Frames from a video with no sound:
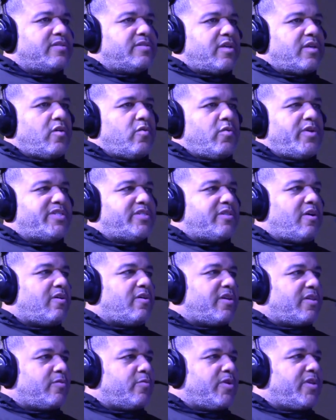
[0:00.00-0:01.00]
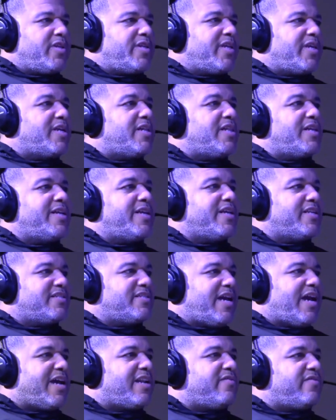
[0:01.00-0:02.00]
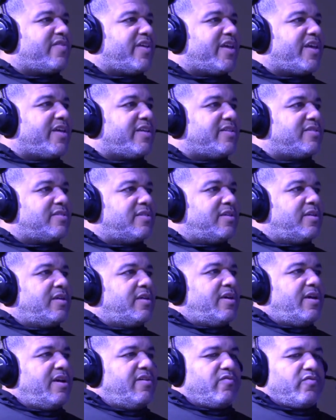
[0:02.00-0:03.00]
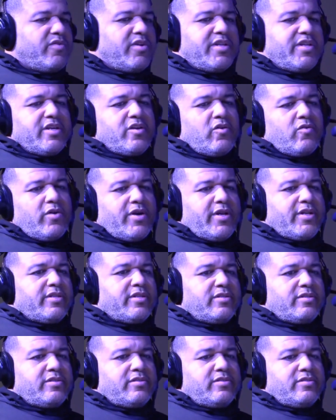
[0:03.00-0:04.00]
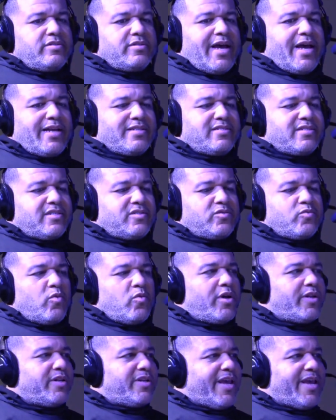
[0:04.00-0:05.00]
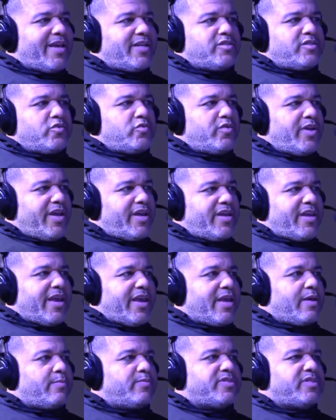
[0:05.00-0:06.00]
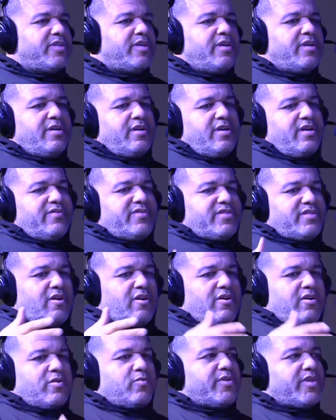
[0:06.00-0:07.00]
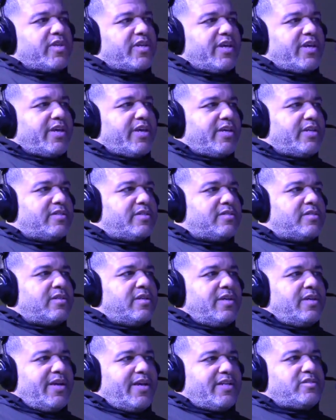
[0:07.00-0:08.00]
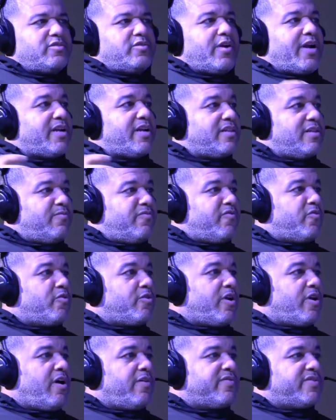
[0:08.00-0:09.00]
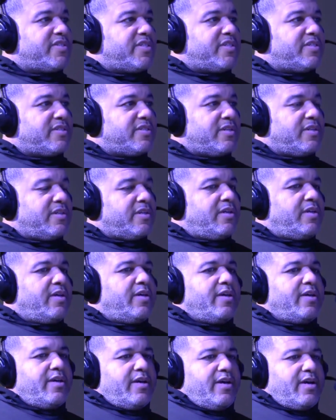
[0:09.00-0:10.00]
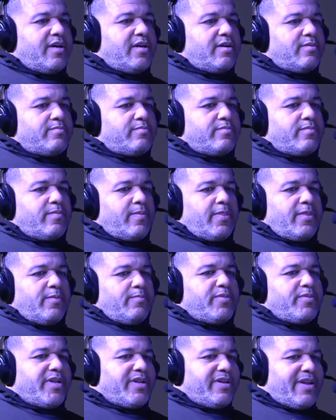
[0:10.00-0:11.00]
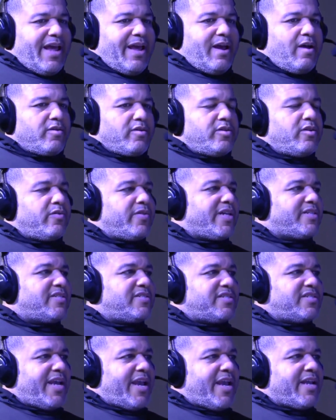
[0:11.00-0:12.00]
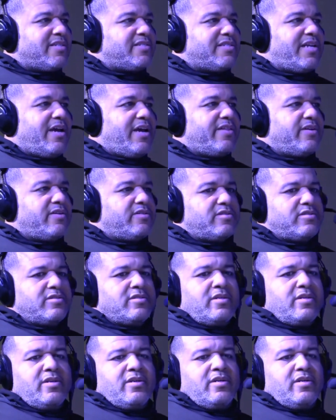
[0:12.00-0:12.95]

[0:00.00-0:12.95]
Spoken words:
So we started really the clinic side of things, of really going not just 1 day, 2 day camps, of starting with kids and training them for an off season. But now, you know, that's changed. Now there's